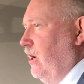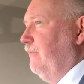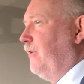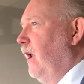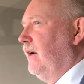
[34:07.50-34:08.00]

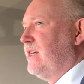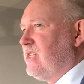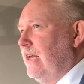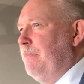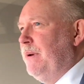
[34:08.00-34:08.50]
term fallen
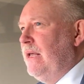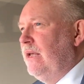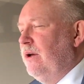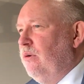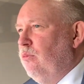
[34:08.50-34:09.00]
asleep
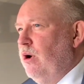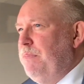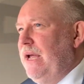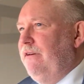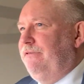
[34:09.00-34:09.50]
would
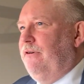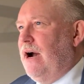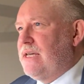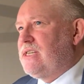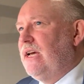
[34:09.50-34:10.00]
be for
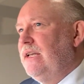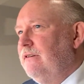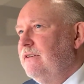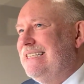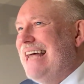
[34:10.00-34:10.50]
us
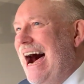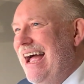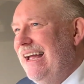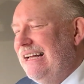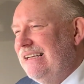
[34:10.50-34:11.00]

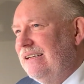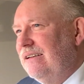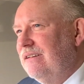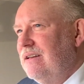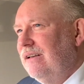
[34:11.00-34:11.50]
dying.
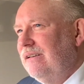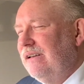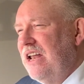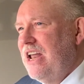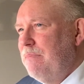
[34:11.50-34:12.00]

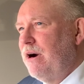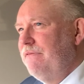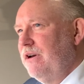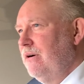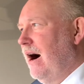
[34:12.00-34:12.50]
A number
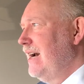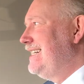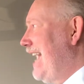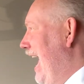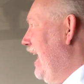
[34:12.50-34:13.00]
of you are
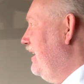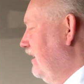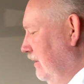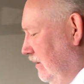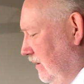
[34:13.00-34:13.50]

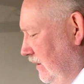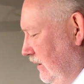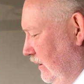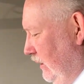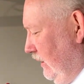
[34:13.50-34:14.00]
dead.
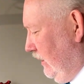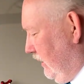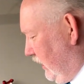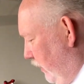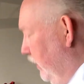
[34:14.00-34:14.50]

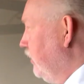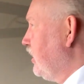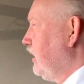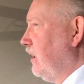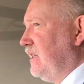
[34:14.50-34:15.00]
Some of you
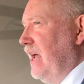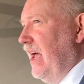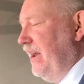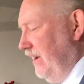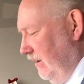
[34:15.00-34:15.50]
just look
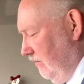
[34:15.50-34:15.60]
dead.